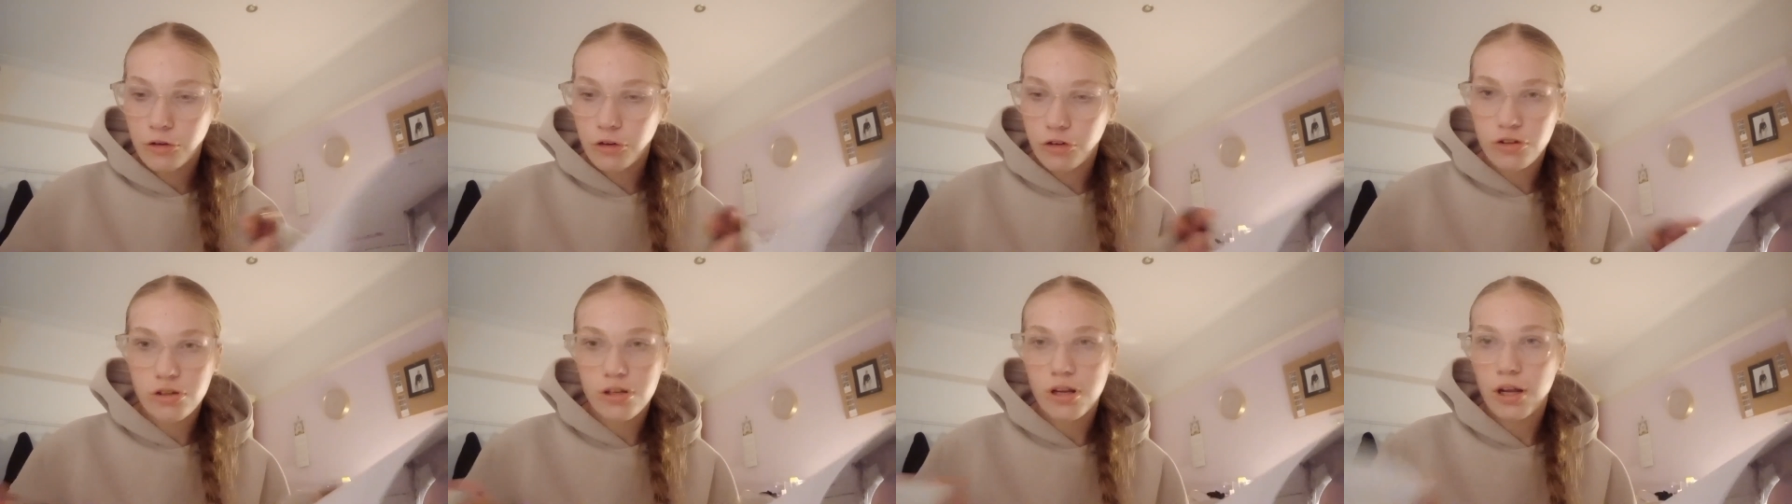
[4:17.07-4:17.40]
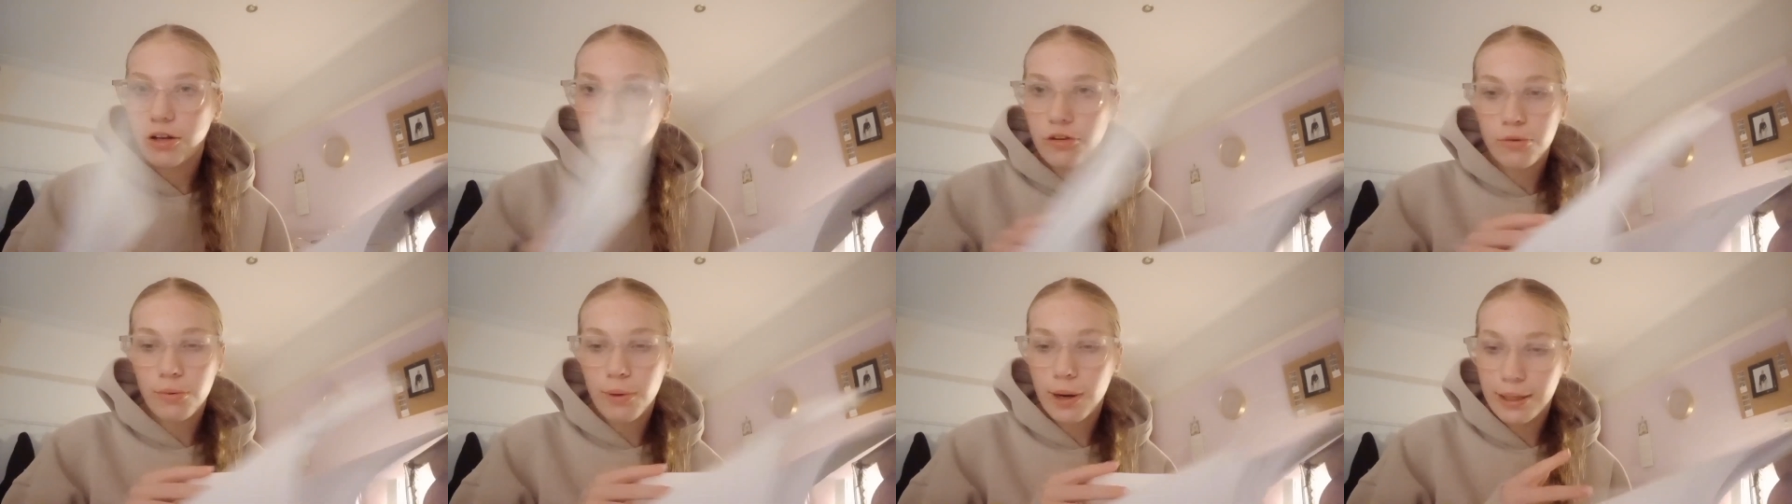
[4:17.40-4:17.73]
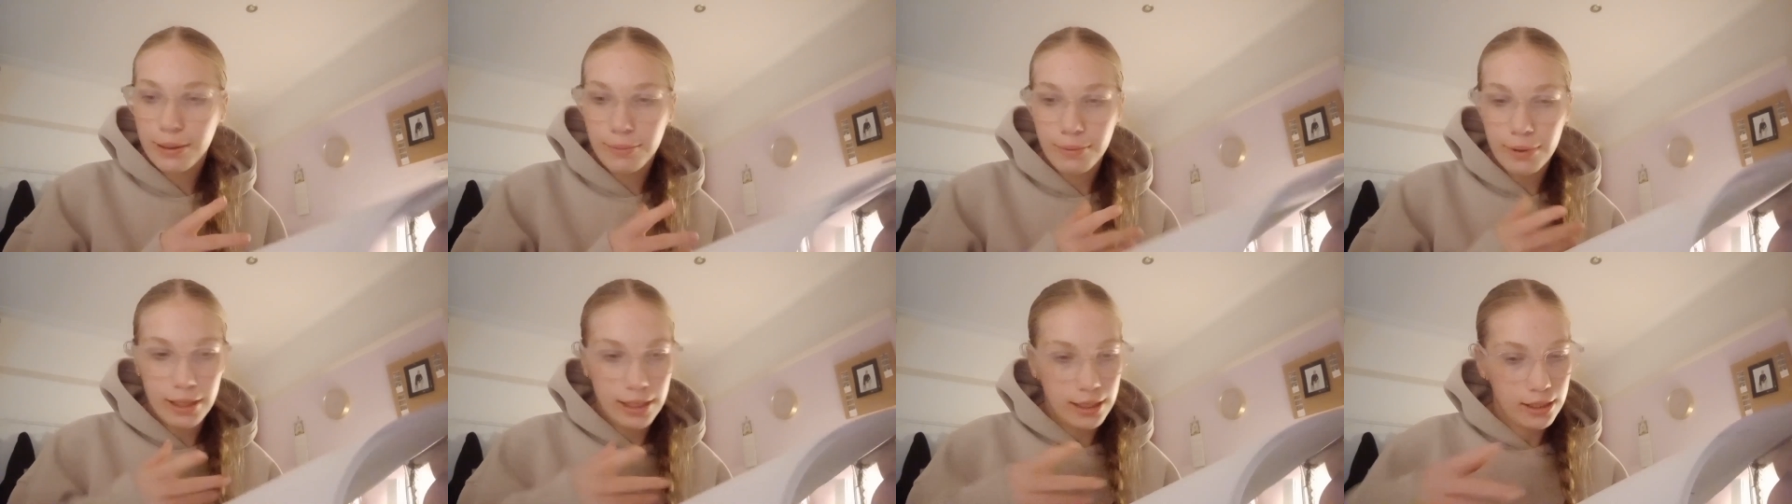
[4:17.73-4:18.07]
Just like
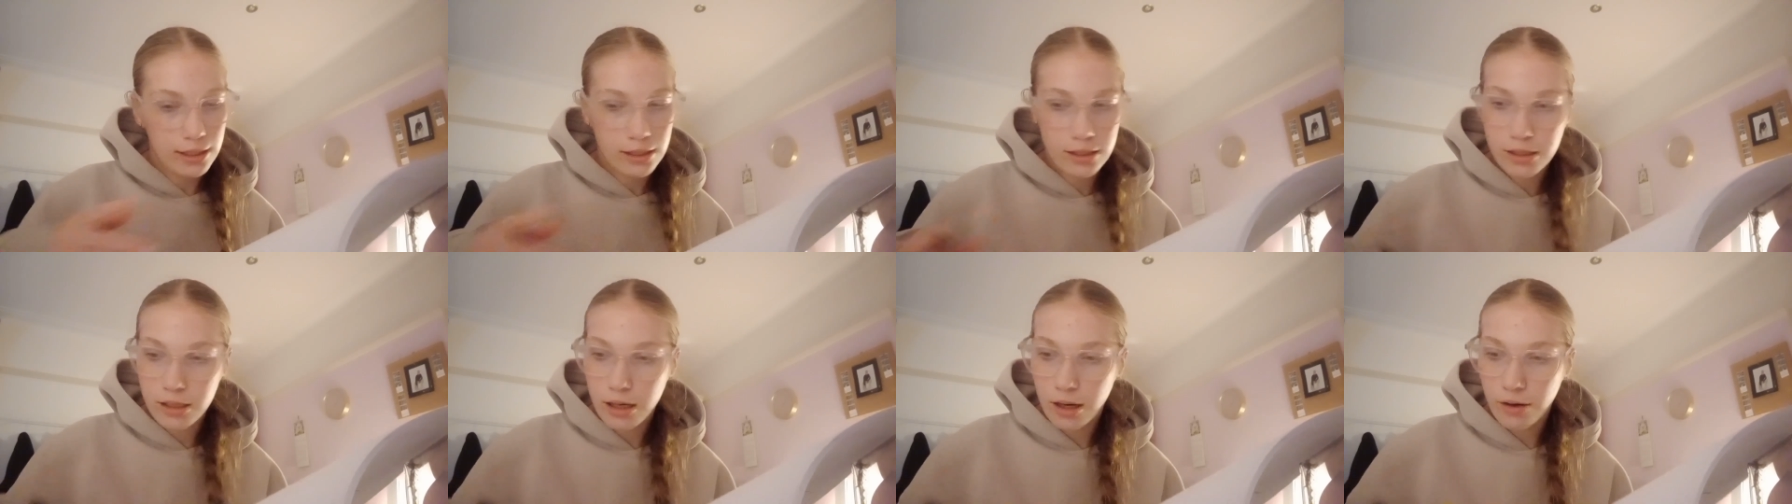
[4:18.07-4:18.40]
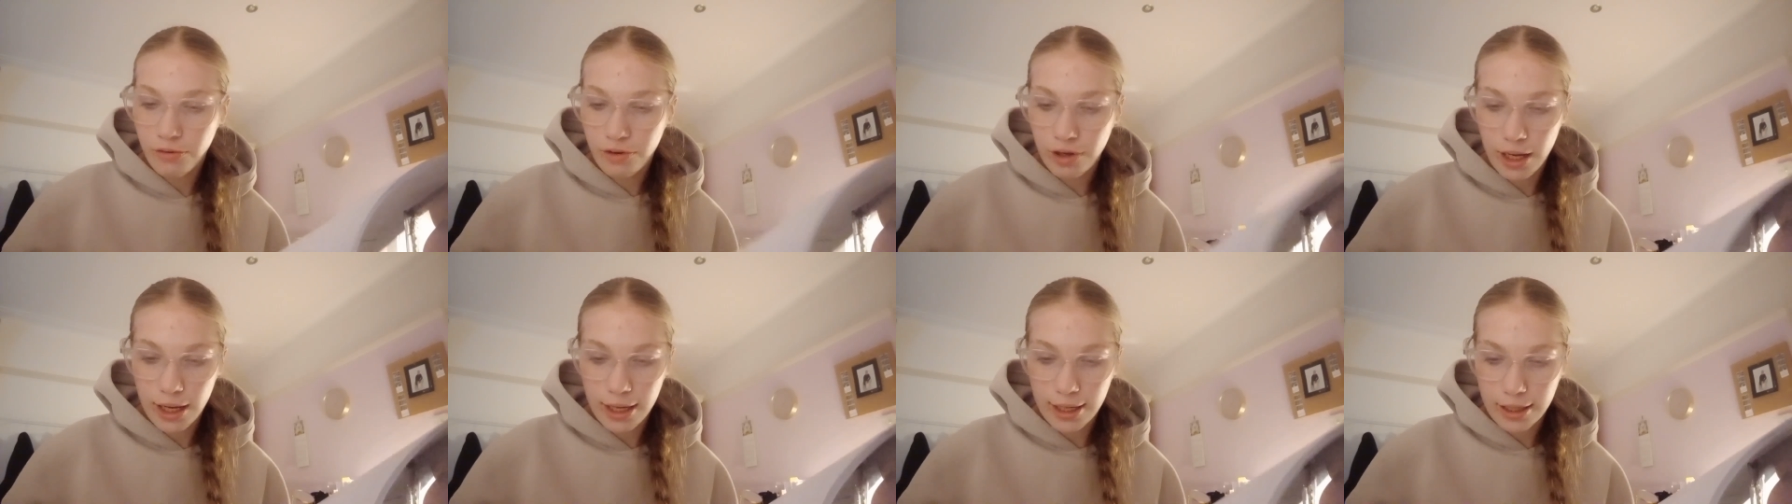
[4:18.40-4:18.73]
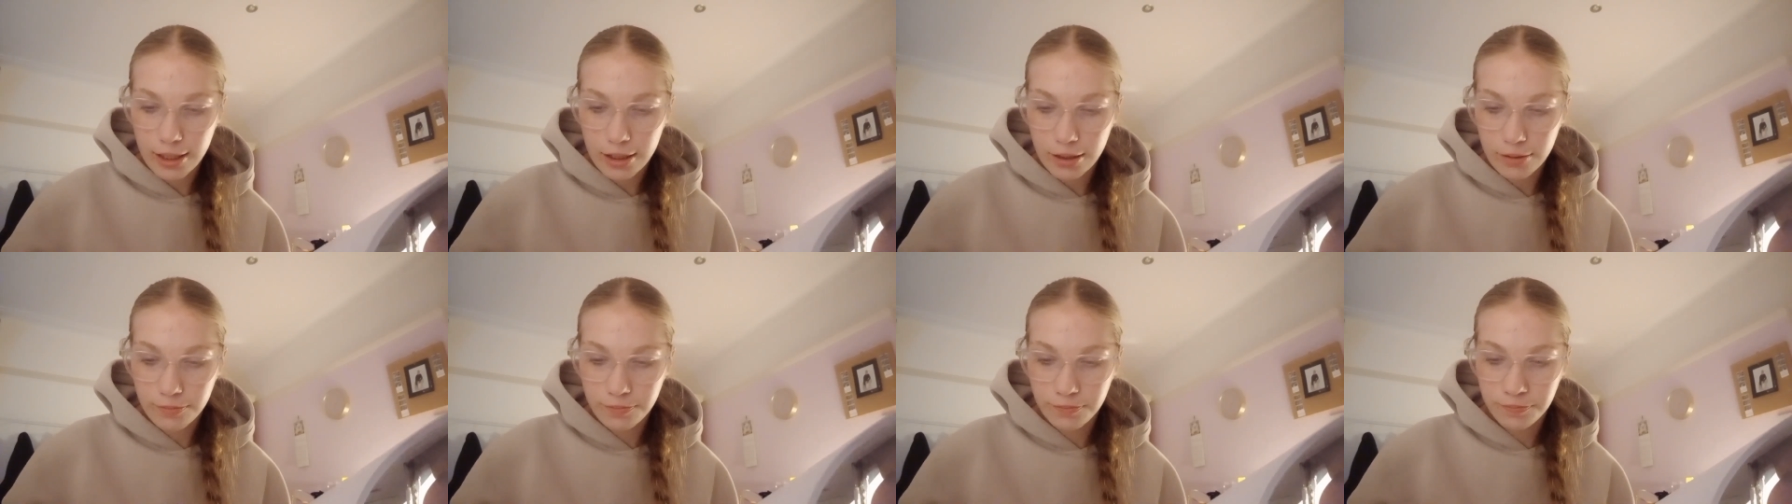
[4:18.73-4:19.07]
20 minutes. I feel
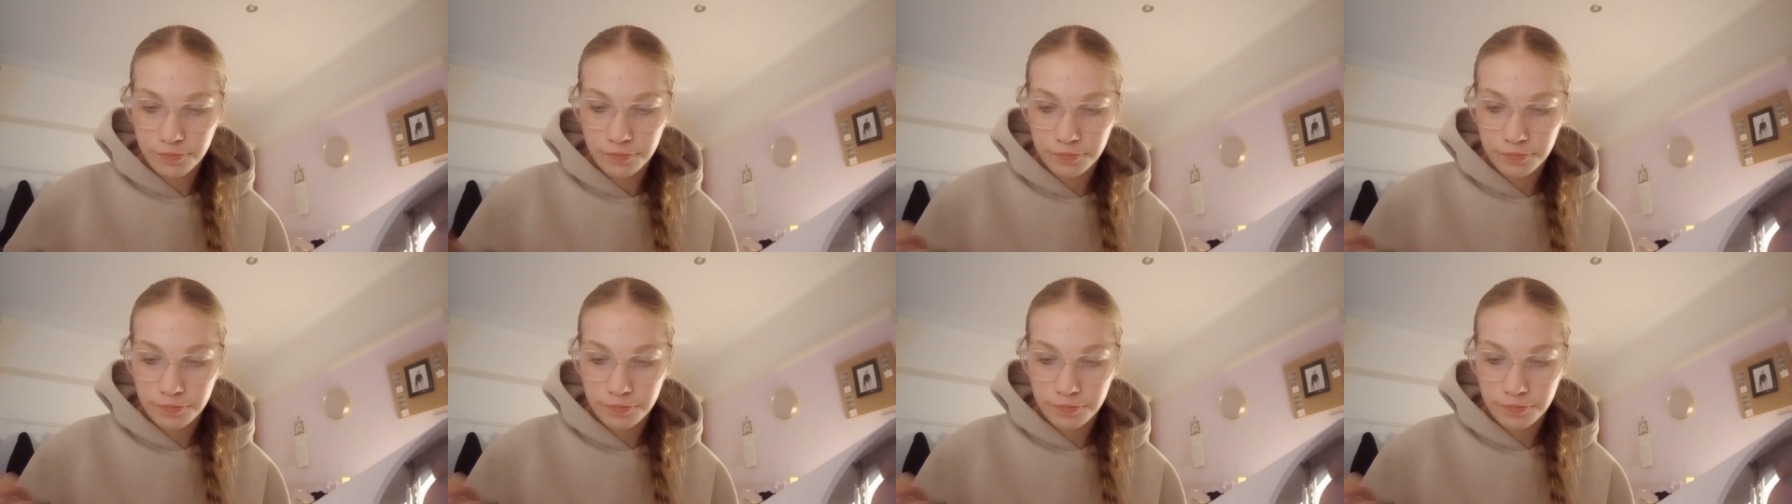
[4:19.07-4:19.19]
like